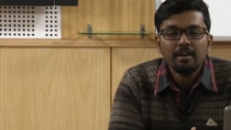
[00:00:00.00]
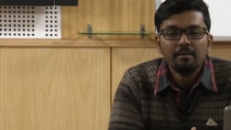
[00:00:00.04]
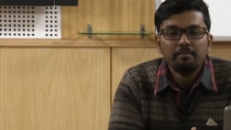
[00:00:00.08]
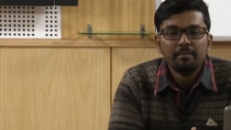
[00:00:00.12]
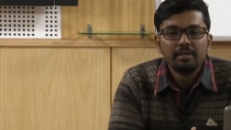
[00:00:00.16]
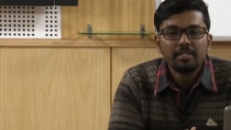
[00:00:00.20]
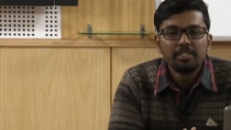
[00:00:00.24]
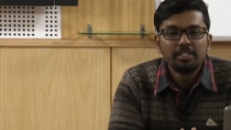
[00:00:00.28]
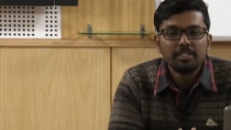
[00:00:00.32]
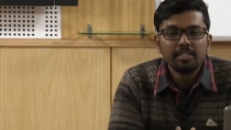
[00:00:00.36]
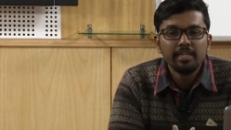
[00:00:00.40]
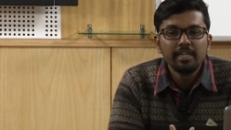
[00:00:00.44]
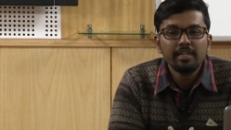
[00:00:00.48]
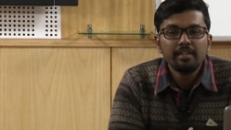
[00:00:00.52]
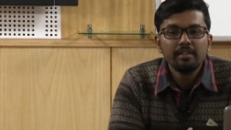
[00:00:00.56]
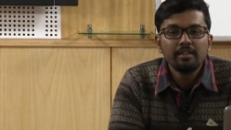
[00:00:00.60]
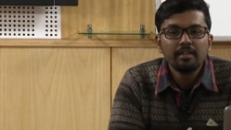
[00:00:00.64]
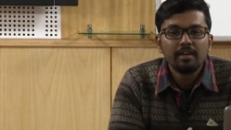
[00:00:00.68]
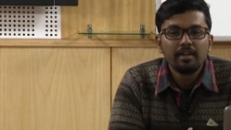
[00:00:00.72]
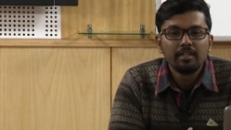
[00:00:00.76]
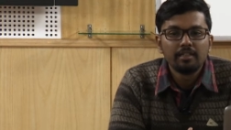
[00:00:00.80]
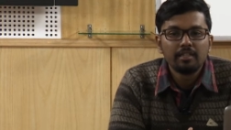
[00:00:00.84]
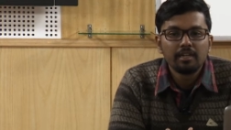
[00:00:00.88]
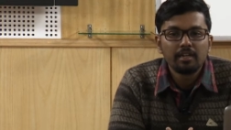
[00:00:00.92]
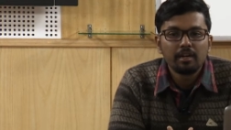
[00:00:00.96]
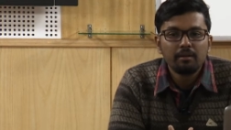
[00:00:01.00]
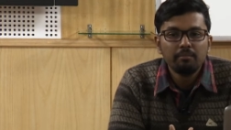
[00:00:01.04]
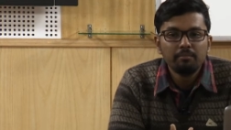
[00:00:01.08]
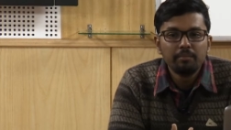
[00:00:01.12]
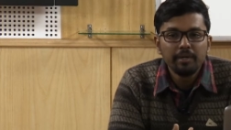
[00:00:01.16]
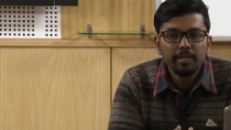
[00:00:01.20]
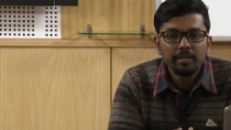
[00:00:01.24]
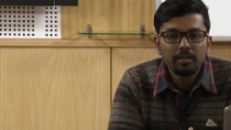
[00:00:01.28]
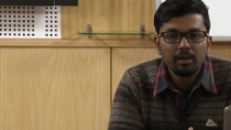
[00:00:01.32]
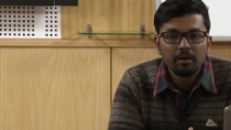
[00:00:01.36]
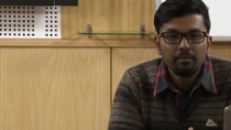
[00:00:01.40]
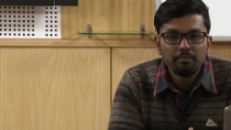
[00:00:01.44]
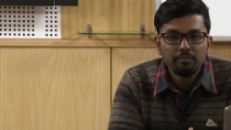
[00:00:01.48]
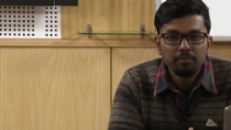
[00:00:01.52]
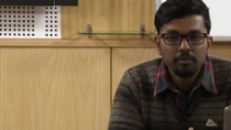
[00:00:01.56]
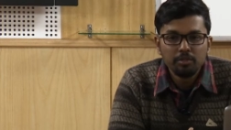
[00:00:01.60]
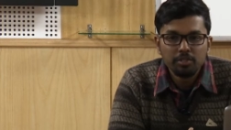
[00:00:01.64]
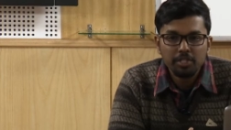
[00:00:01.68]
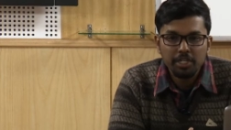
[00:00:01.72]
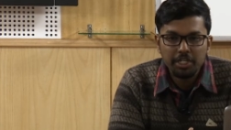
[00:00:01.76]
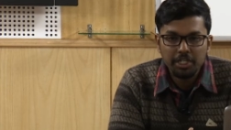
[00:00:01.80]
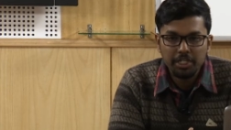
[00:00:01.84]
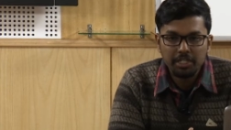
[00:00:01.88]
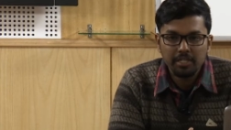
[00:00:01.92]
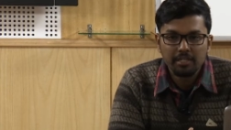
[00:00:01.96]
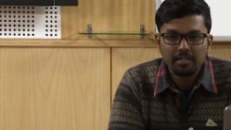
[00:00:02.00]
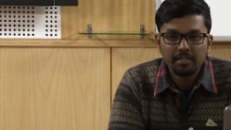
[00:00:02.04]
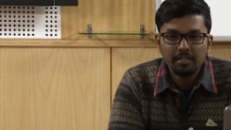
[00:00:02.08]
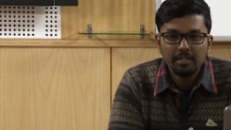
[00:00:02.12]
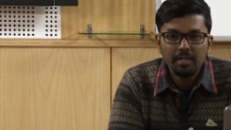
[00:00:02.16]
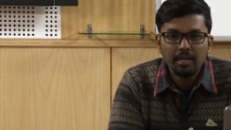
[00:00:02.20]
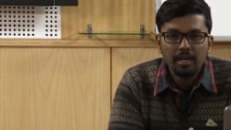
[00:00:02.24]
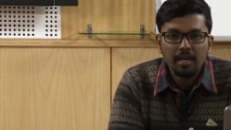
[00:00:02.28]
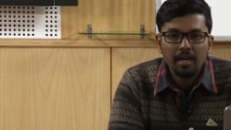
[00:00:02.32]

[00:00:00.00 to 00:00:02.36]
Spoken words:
but still the complete composition